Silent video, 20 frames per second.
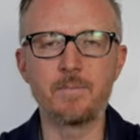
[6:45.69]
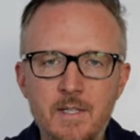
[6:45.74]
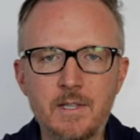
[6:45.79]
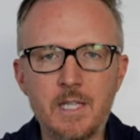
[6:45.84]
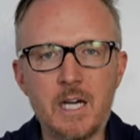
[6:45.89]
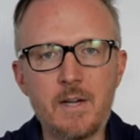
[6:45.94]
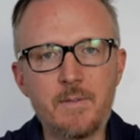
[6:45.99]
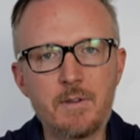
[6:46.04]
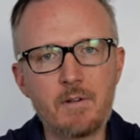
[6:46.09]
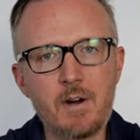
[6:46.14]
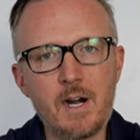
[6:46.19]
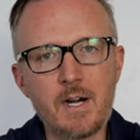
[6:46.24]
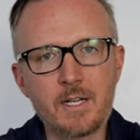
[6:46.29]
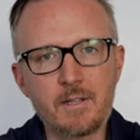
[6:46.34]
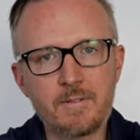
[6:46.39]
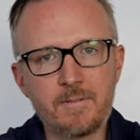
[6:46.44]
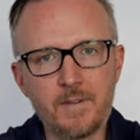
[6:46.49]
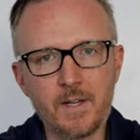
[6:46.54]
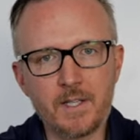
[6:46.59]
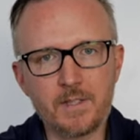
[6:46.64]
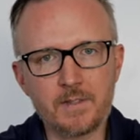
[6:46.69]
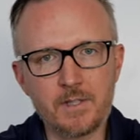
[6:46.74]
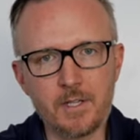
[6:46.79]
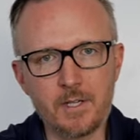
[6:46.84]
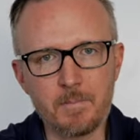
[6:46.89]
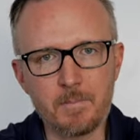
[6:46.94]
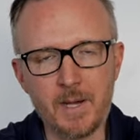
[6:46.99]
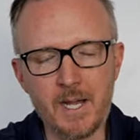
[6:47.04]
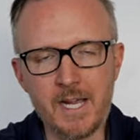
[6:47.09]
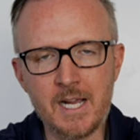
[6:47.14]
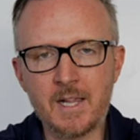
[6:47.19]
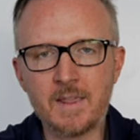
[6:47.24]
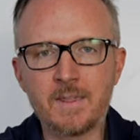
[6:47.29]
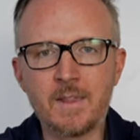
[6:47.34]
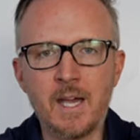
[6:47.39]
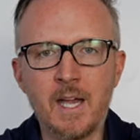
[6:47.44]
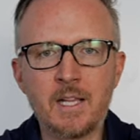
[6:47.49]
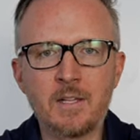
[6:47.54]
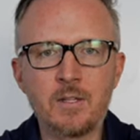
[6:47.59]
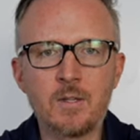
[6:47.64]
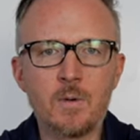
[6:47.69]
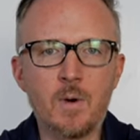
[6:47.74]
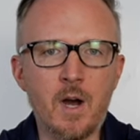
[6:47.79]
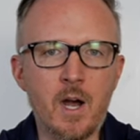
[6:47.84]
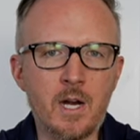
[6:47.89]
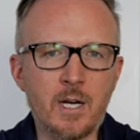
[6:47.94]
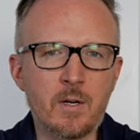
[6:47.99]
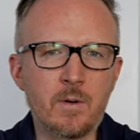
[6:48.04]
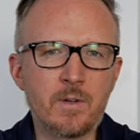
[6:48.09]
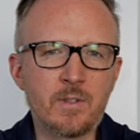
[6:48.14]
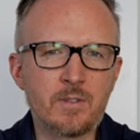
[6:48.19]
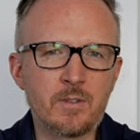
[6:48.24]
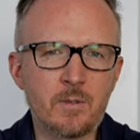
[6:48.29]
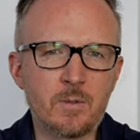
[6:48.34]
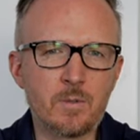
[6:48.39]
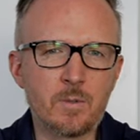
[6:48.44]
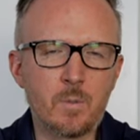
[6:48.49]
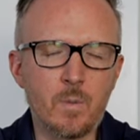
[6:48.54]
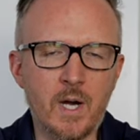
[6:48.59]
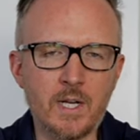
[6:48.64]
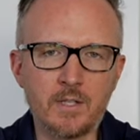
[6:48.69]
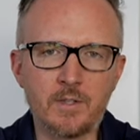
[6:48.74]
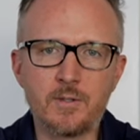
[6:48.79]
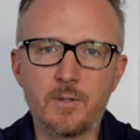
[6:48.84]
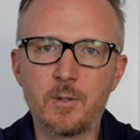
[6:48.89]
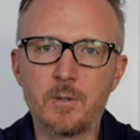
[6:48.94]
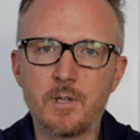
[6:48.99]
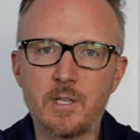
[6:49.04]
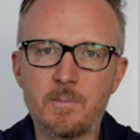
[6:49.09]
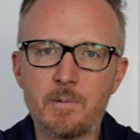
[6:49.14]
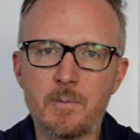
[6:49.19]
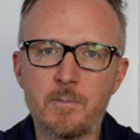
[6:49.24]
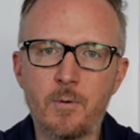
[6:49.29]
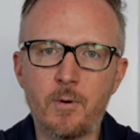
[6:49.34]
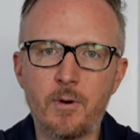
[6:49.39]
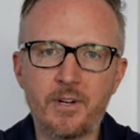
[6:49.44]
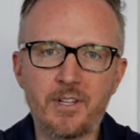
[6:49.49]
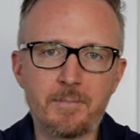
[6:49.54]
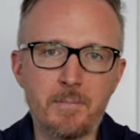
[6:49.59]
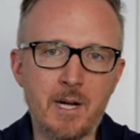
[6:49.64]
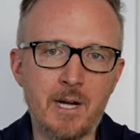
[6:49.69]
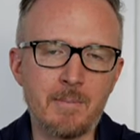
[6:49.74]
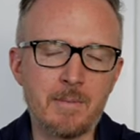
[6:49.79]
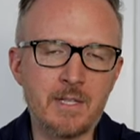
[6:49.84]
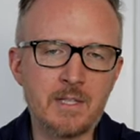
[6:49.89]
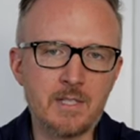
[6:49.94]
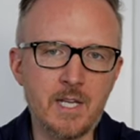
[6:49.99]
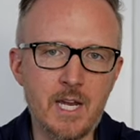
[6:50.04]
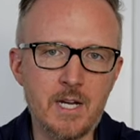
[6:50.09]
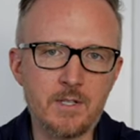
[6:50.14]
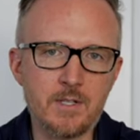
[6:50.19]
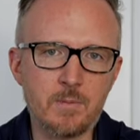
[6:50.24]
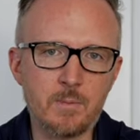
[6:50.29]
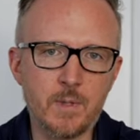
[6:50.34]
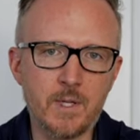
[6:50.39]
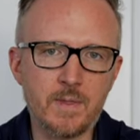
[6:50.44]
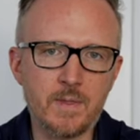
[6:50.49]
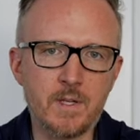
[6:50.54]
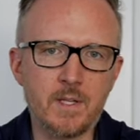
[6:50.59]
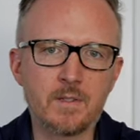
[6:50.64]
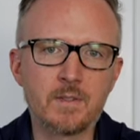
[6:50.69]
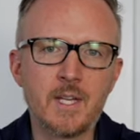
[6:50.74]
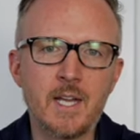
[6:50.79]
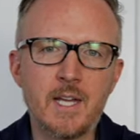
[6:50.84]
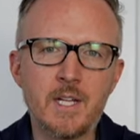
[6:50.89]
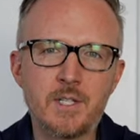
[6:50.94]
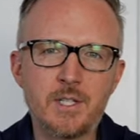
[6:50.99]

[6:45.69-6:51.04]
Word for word: Now, if you're riding a fixed gear bike, then you are going to want to do a little bit more experimentation with this.